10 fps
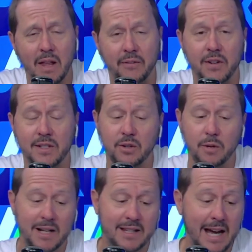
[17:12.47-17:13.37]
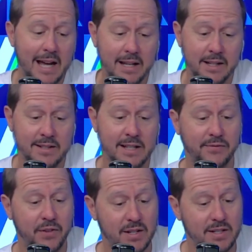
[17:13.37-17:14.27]
Well, the funny story about that is I'm
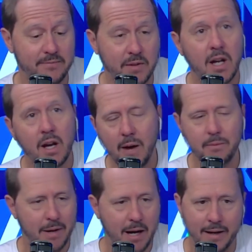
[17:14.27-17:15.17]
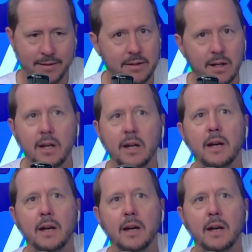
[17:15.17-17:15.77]
gonna be honest.